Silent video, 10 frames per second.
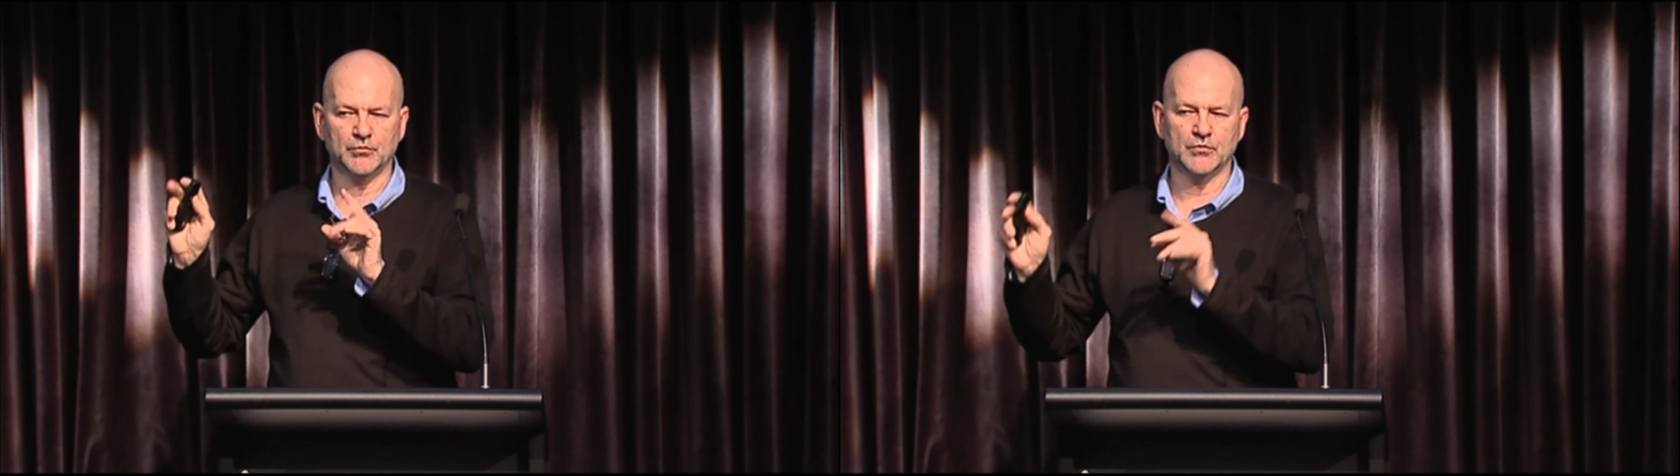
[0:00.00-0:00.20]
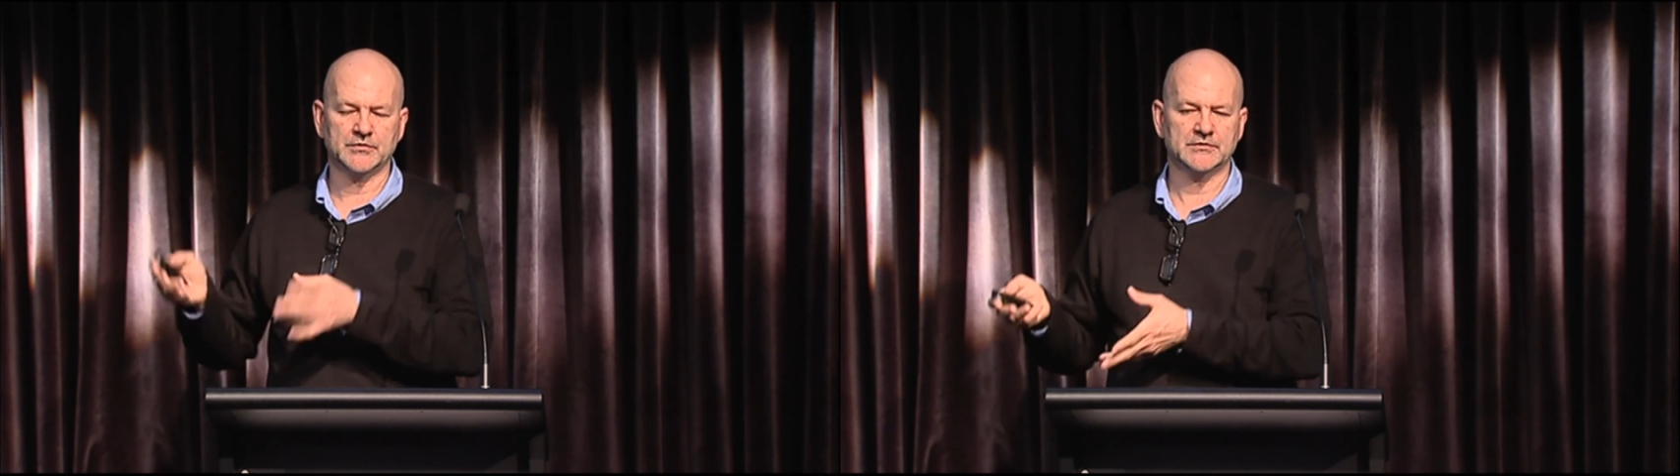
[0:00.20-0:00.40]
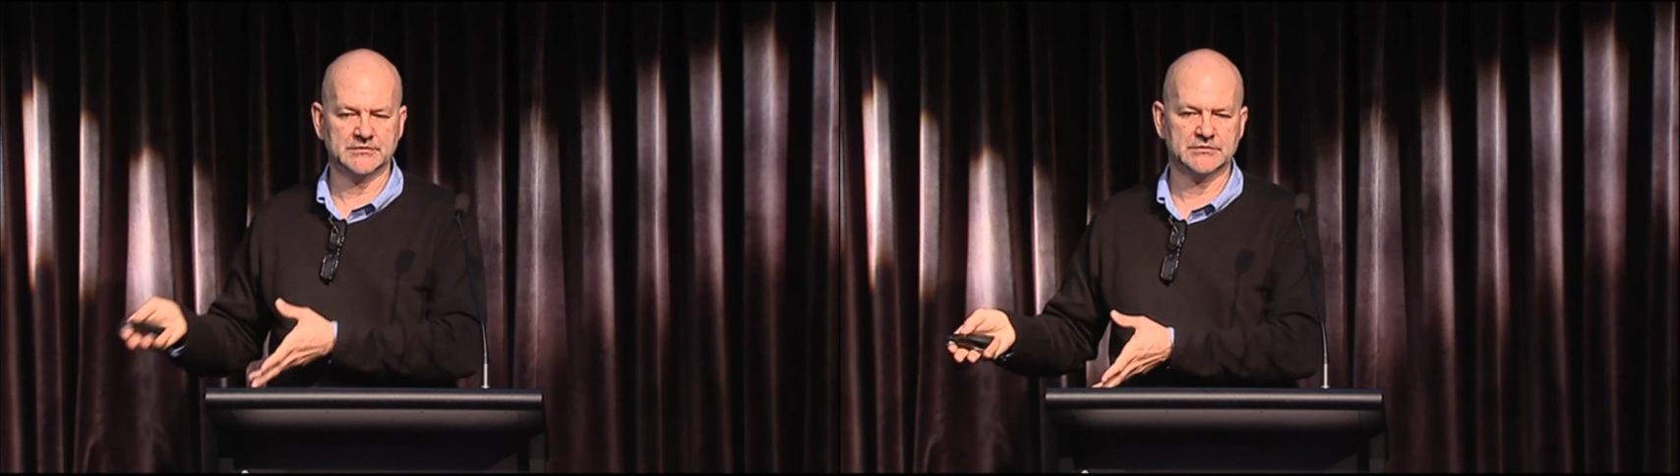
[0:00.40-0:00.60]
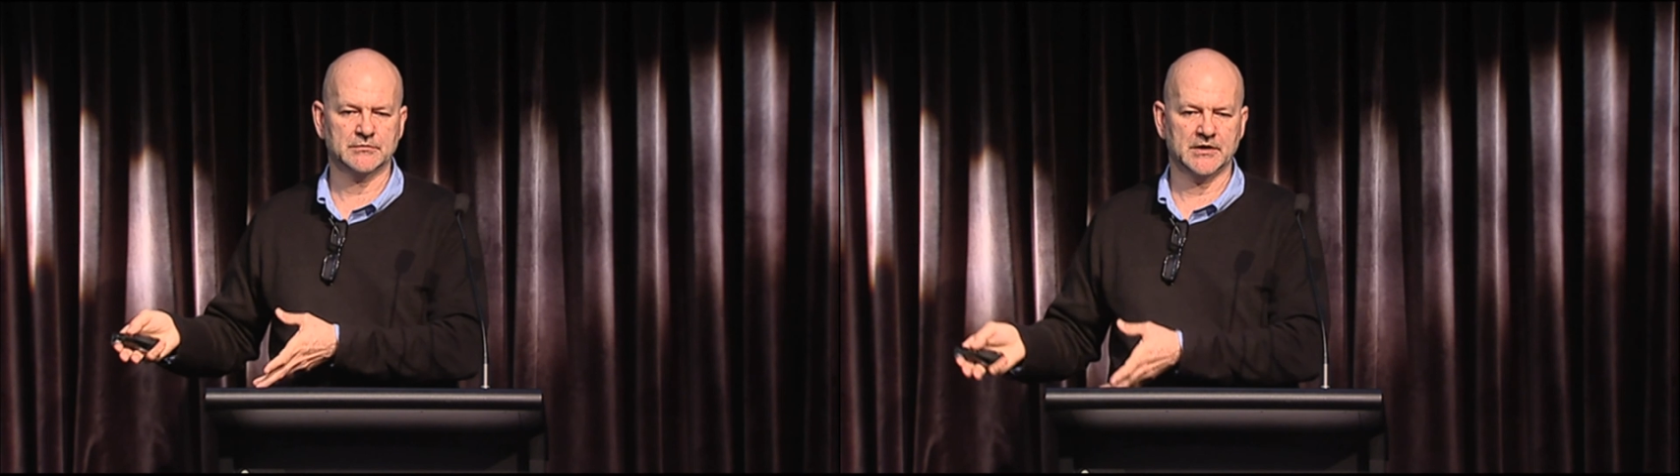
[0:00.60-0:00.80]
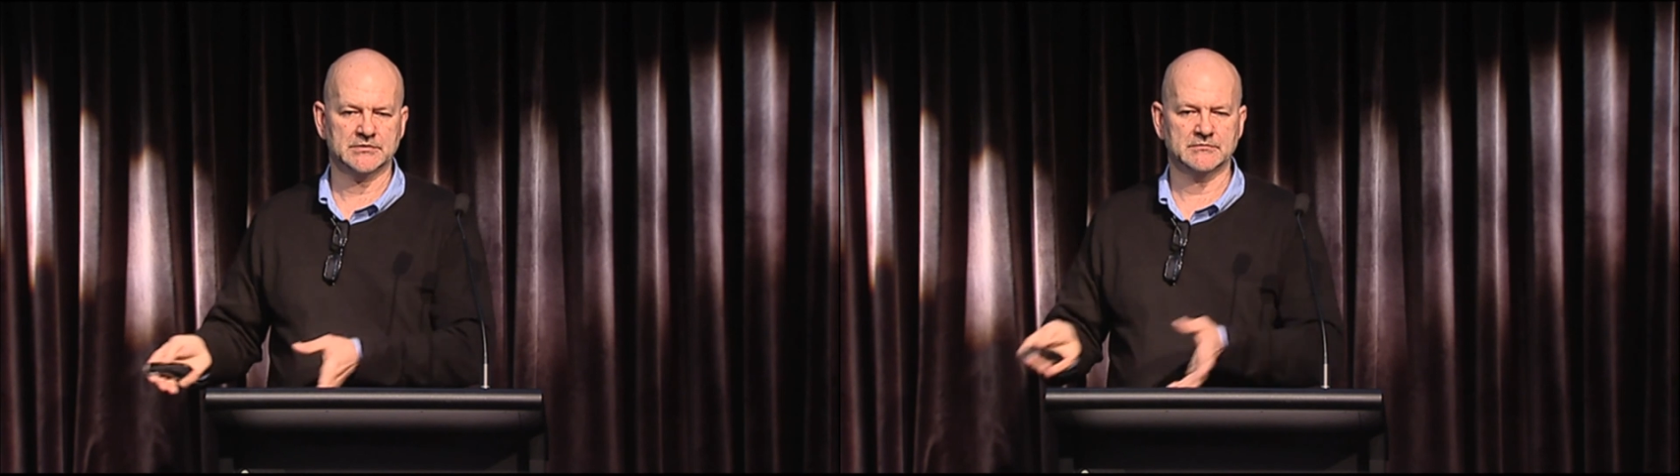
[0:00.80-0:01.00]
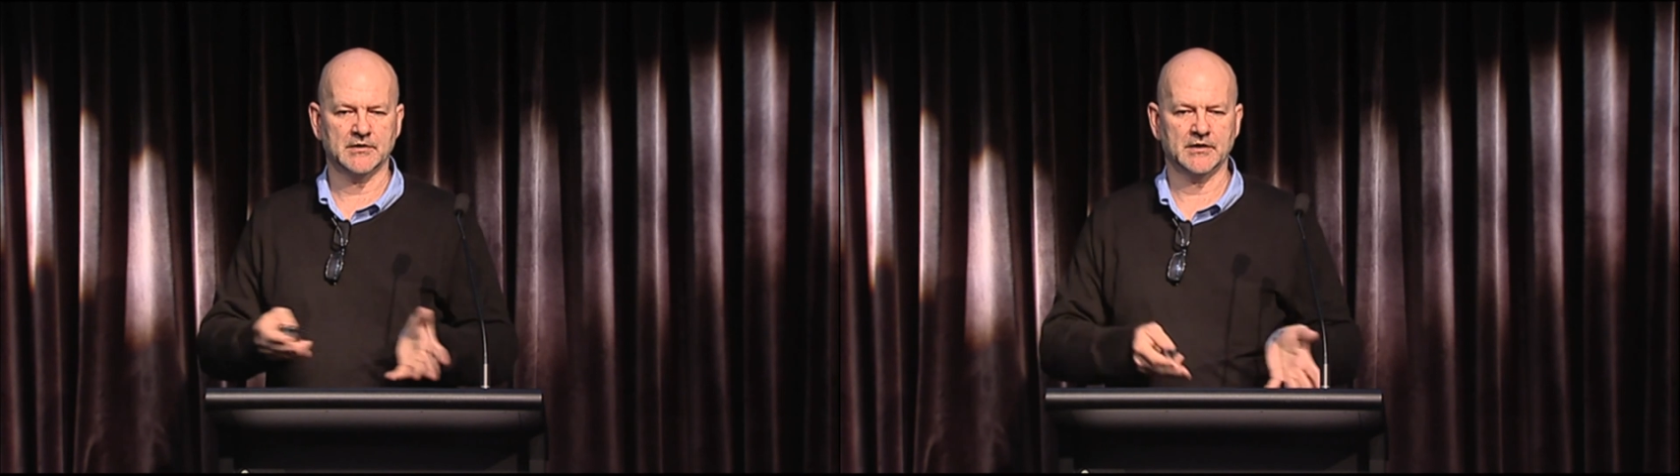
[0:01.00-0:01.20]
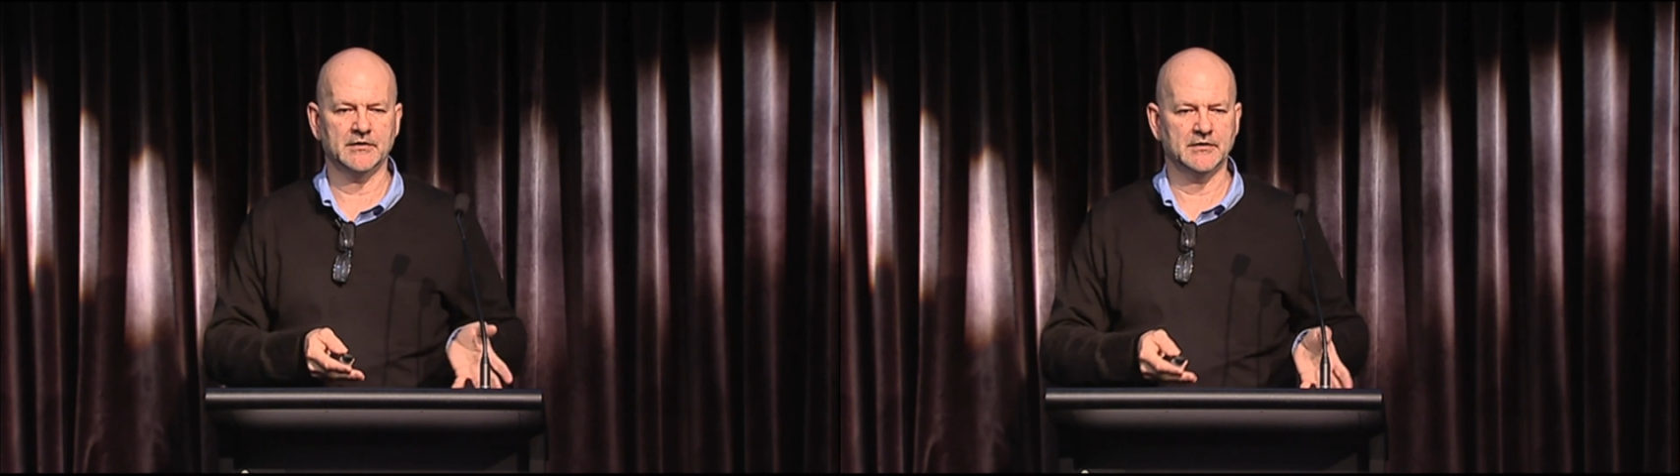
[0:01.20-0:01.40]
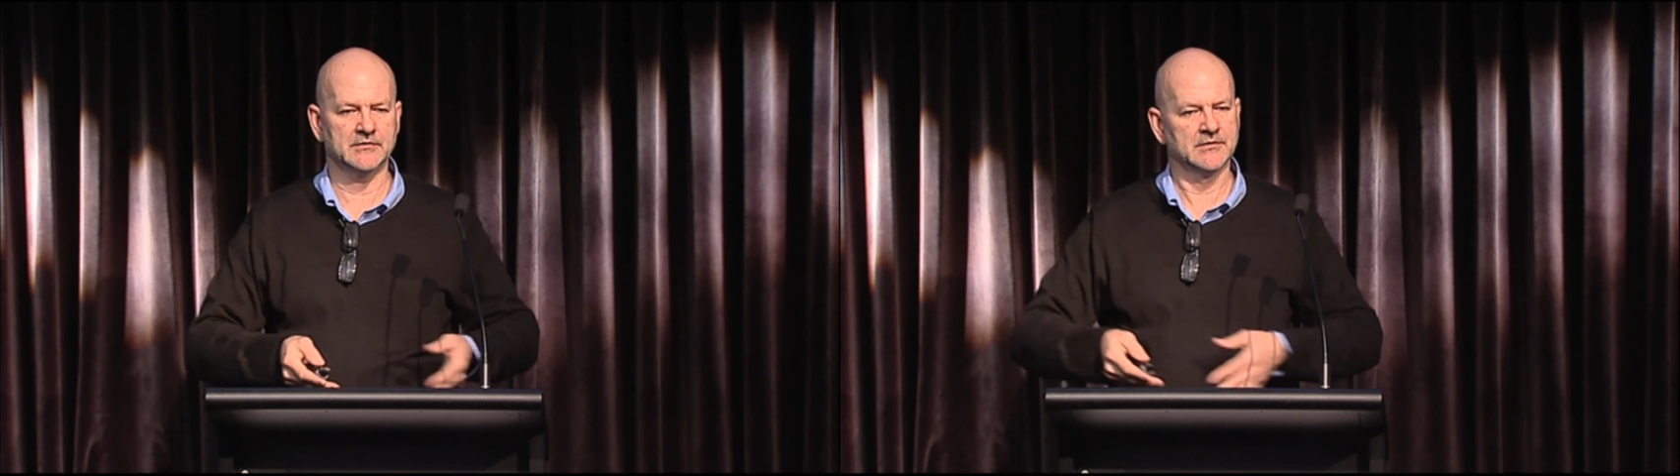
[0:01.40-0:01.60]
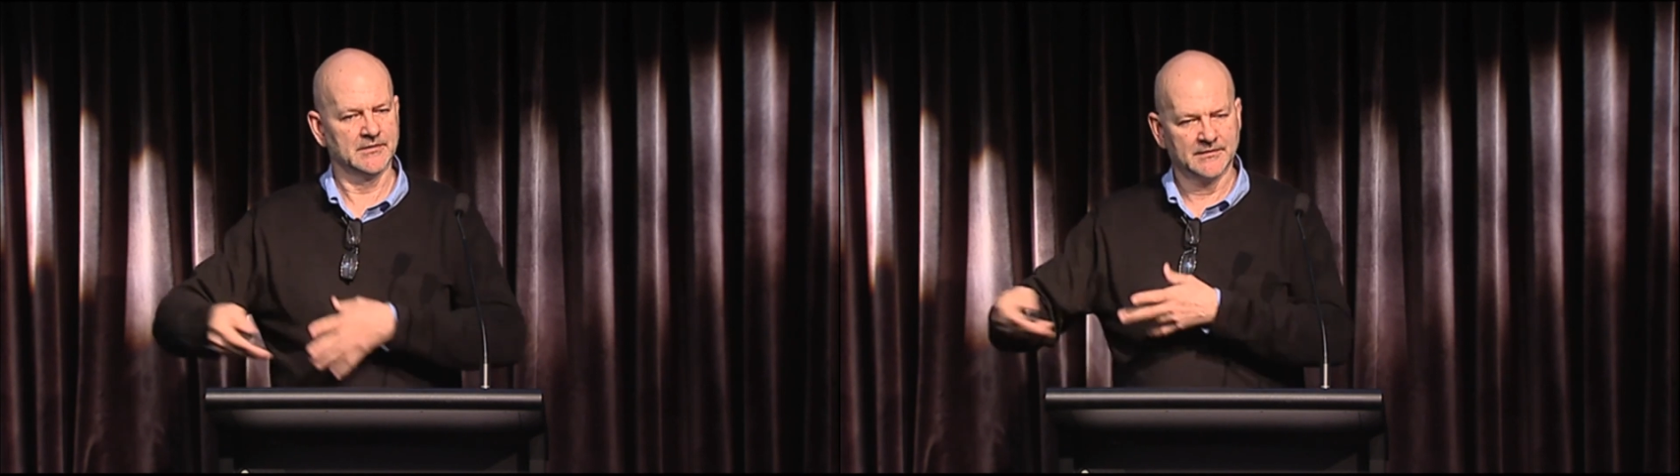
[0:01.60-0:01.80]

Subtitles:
water situation rather than